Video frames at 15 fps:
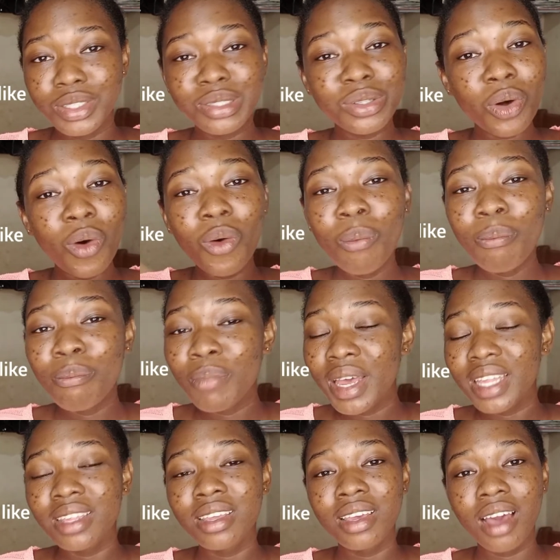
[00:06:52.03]
so
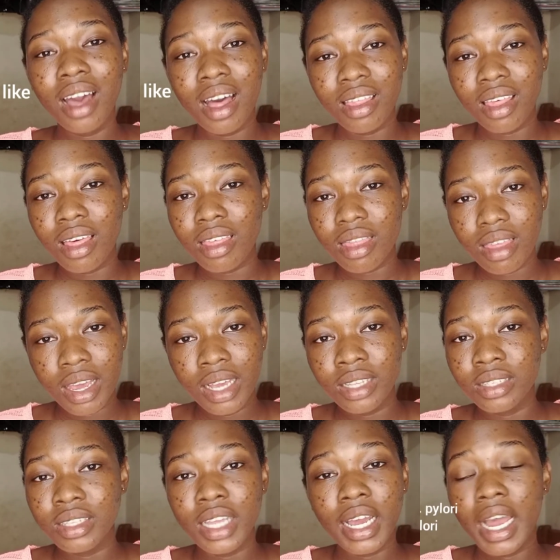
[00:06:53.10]
many other
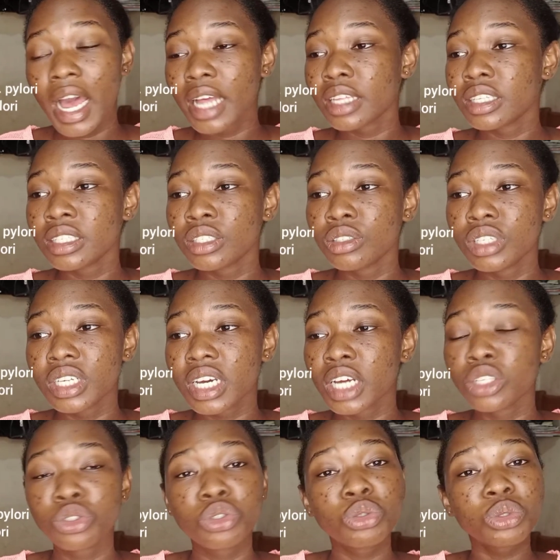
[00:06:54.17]
things. They can
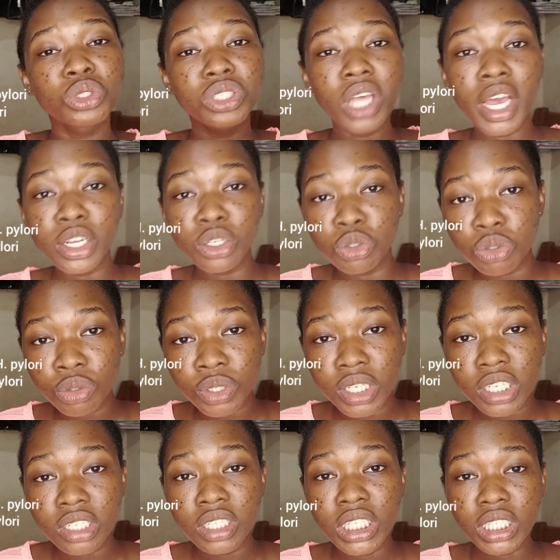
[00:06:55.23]
do
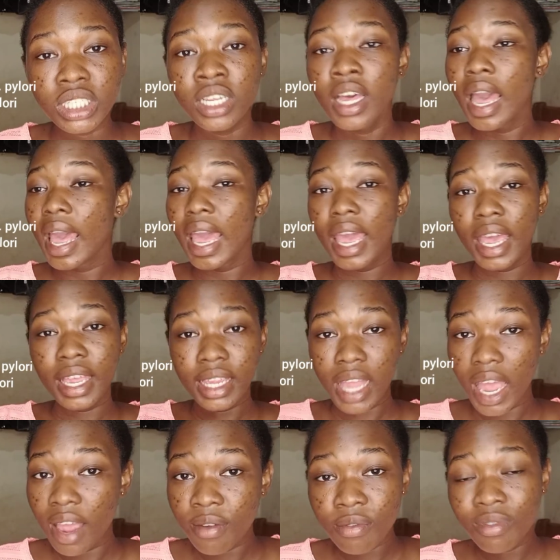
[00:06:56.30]
surgeries
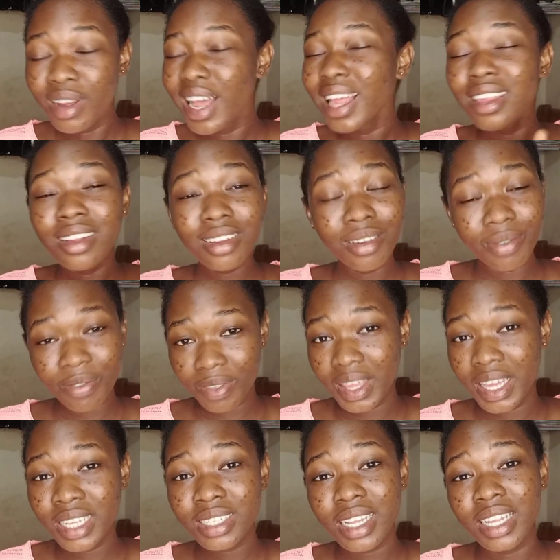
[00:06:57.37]
and a lot of
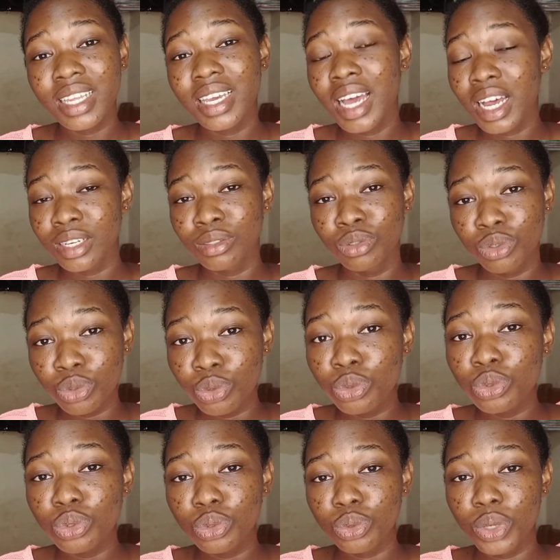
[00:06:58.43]
things that they can do
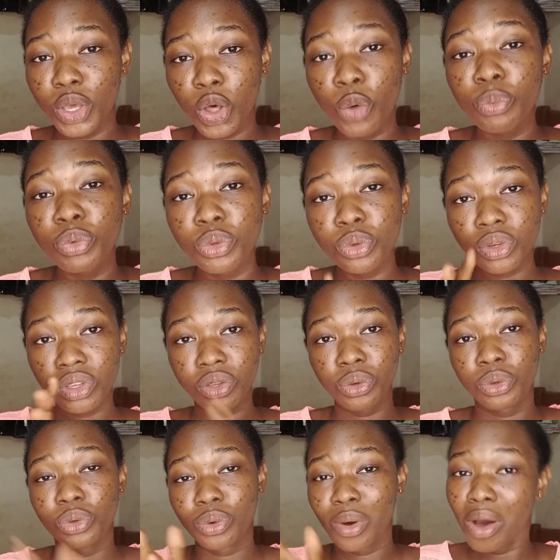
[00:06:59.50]
to help you
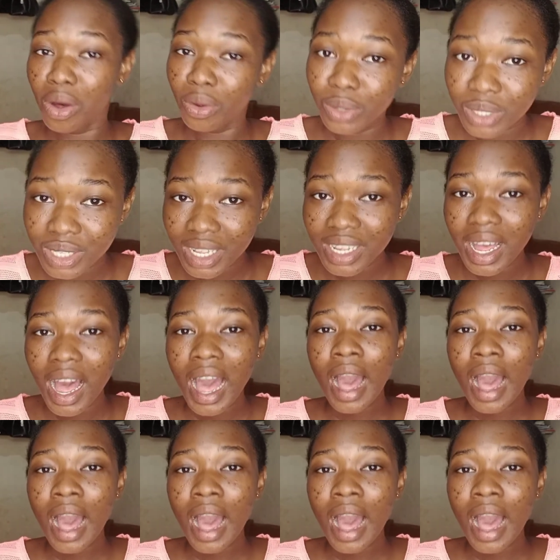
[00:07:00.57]
cure your ulcer.